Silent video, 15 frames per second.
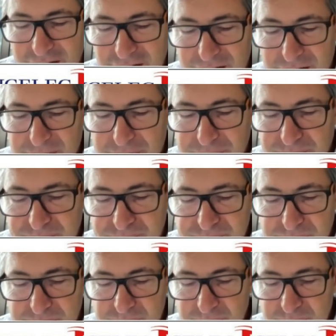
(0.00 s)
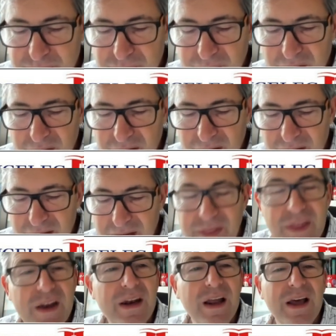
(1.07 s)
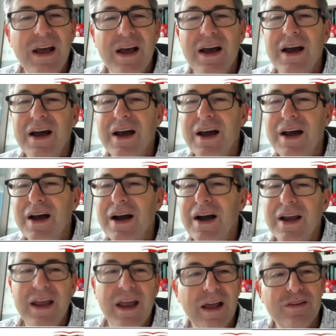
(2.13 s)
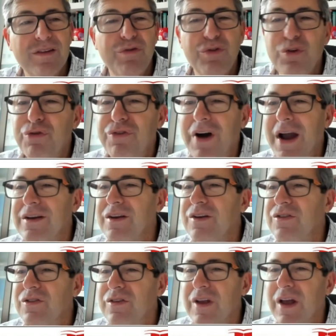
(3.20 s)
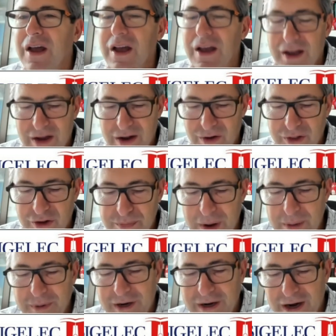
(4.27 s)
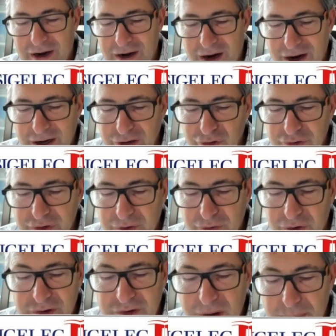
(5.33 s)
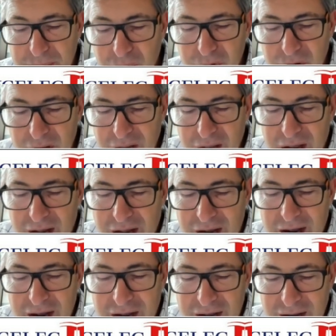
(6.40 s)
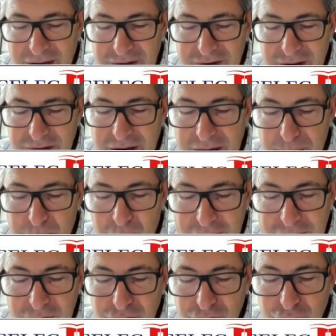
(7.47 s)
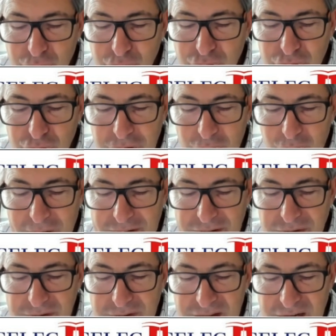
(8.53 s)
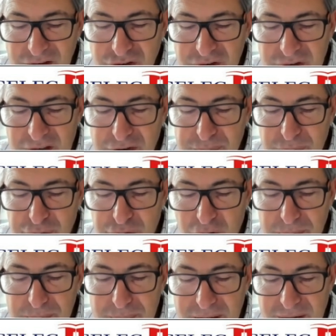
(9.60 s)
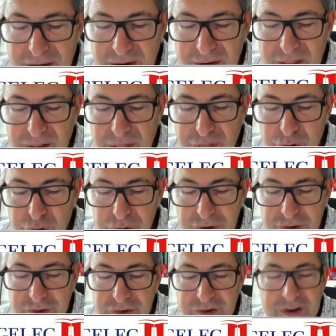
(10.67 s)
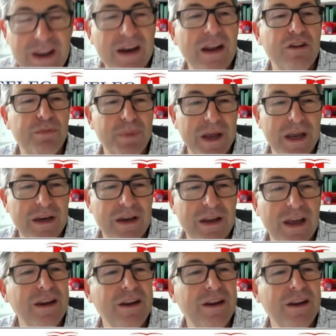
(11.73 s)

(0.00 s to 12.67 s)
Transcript: Um, uh, and then uh, uh, he has a few findings uh, on this paper that are, are interesting. For example, uh, uh, he says that in practice, tools using collective intelligence have performed better than theorists can explain.